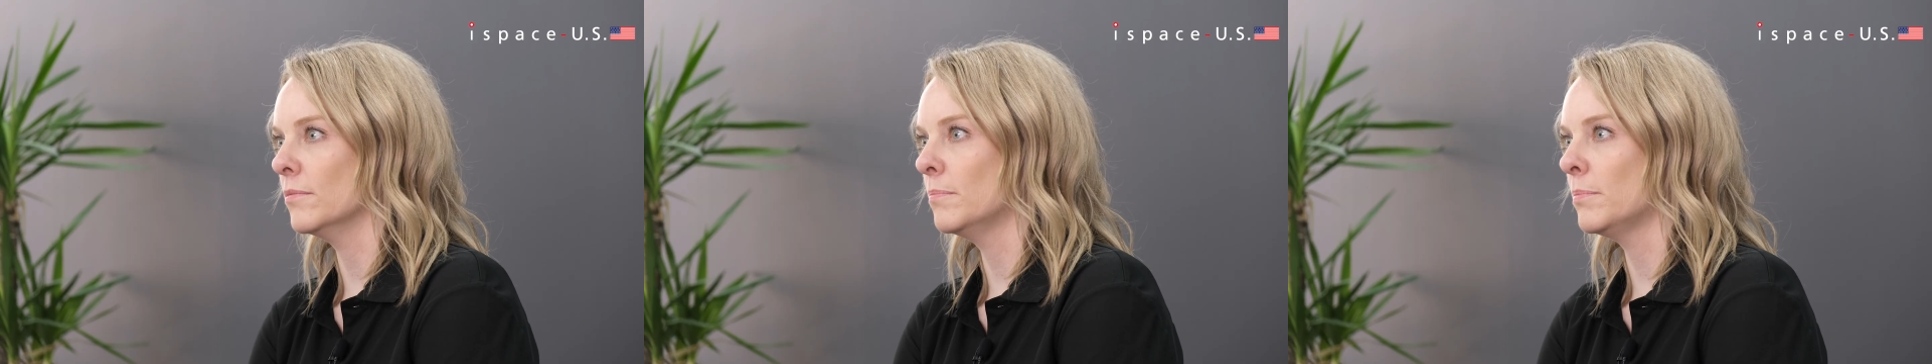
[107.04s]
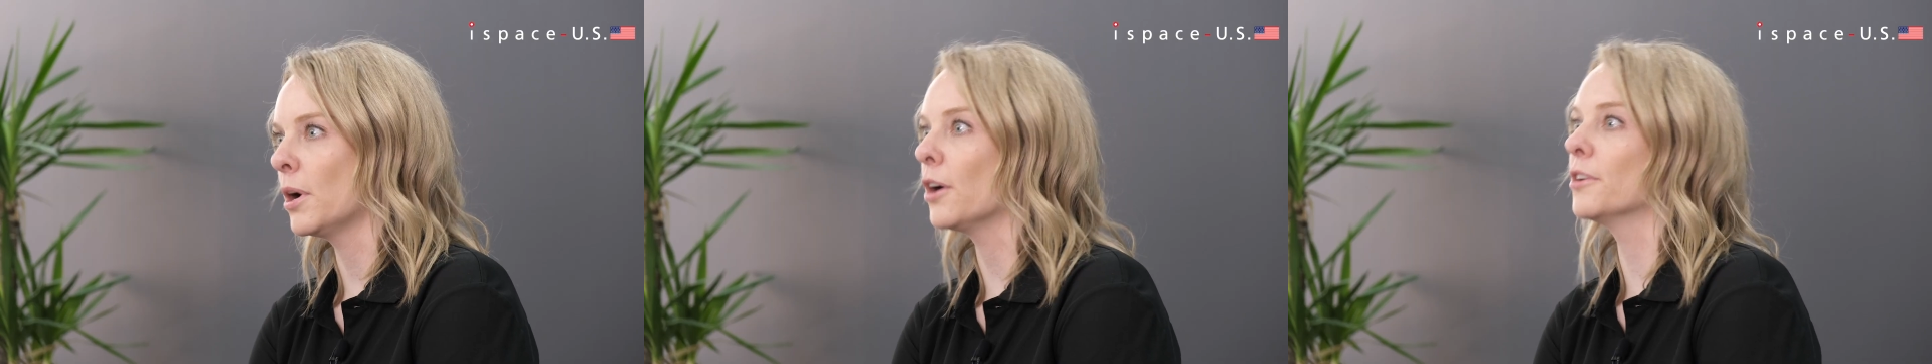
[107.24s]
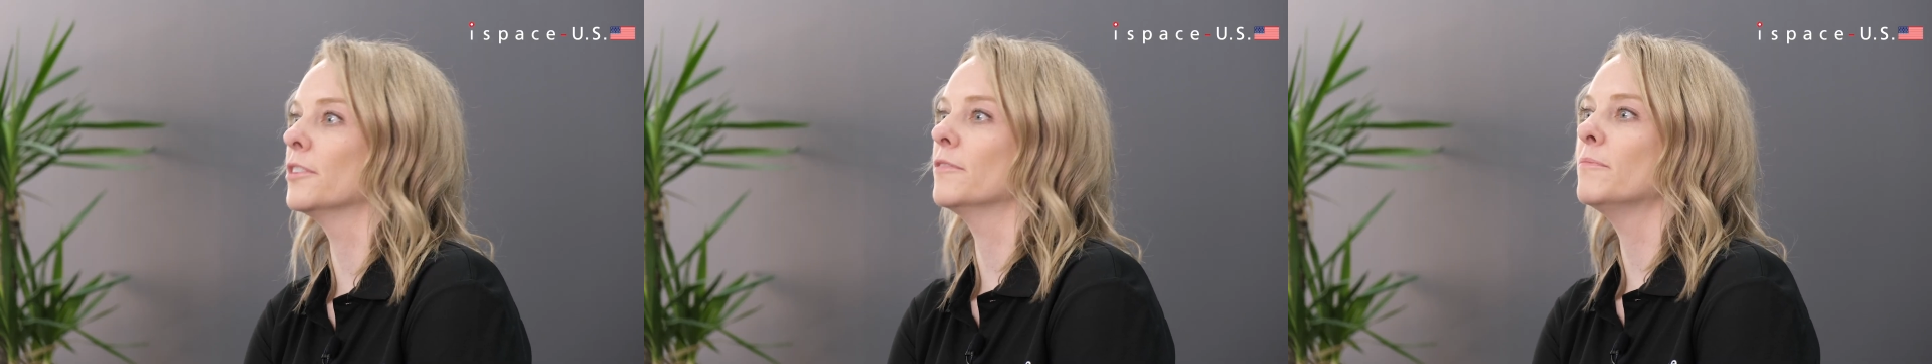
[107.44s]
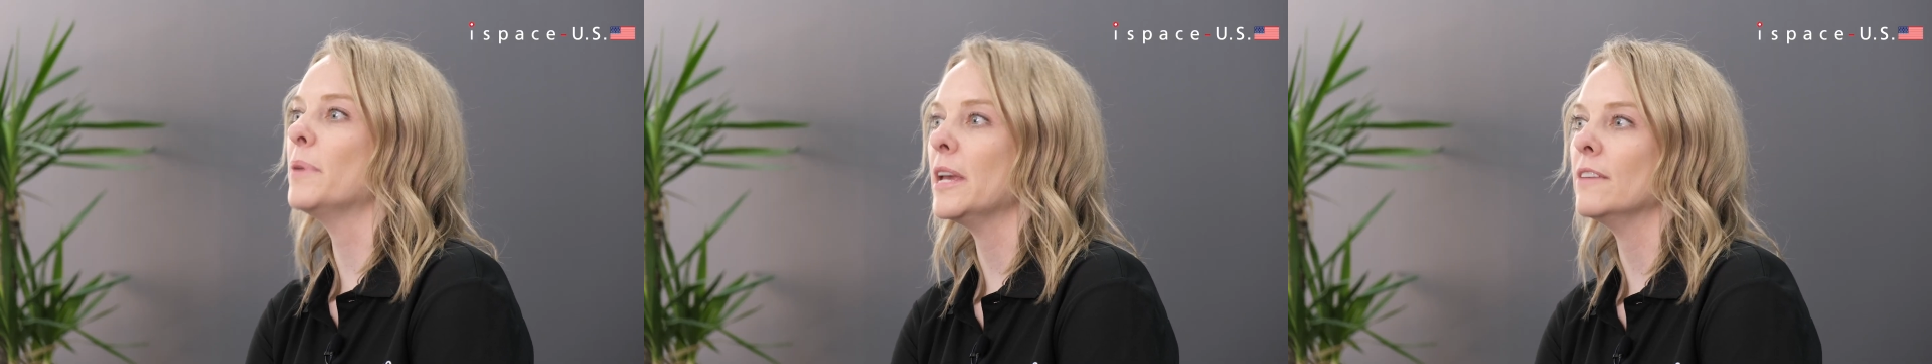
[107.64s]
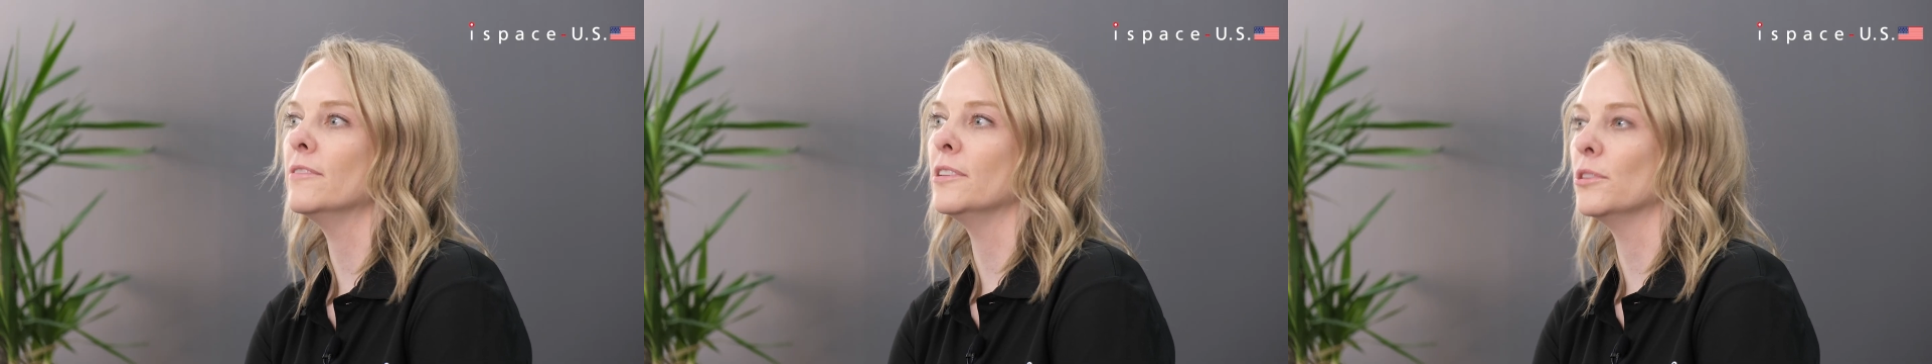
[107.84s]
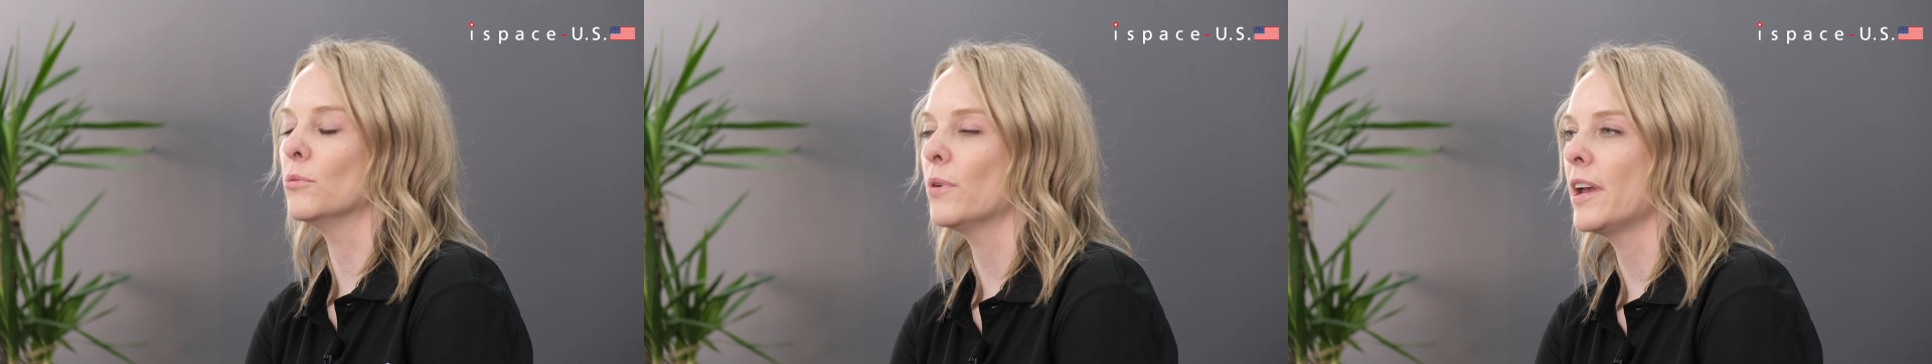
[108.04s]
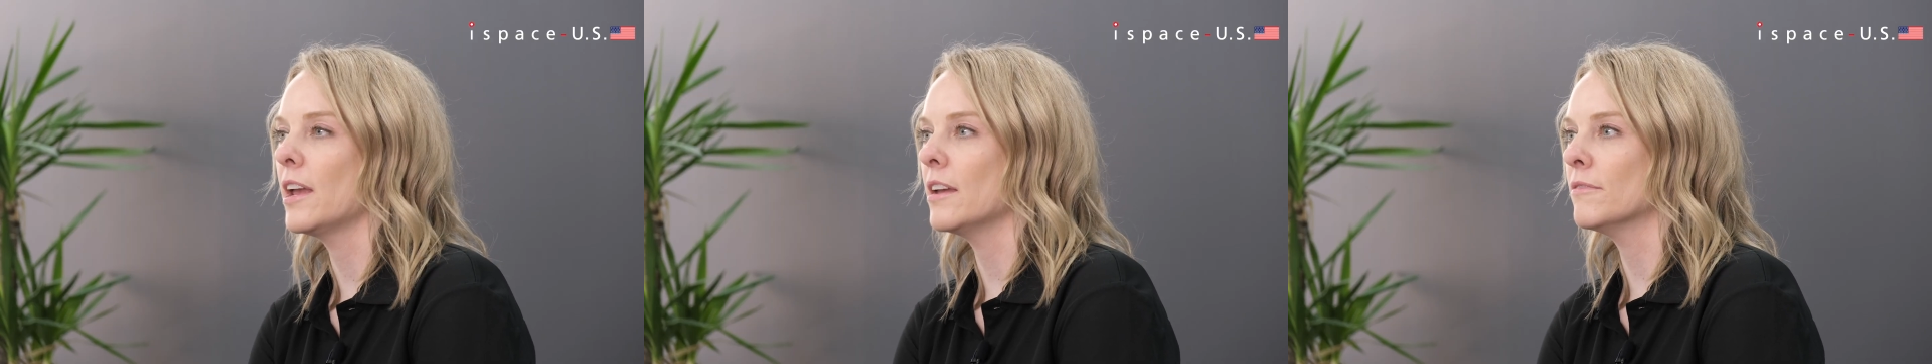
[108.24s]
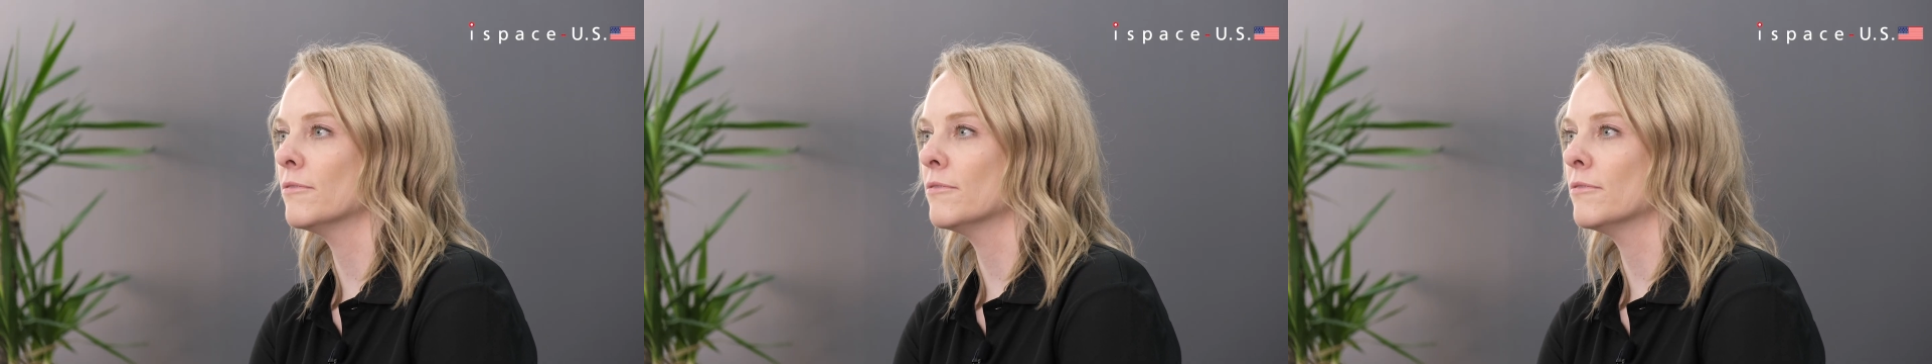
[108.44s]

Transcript: part of paving the way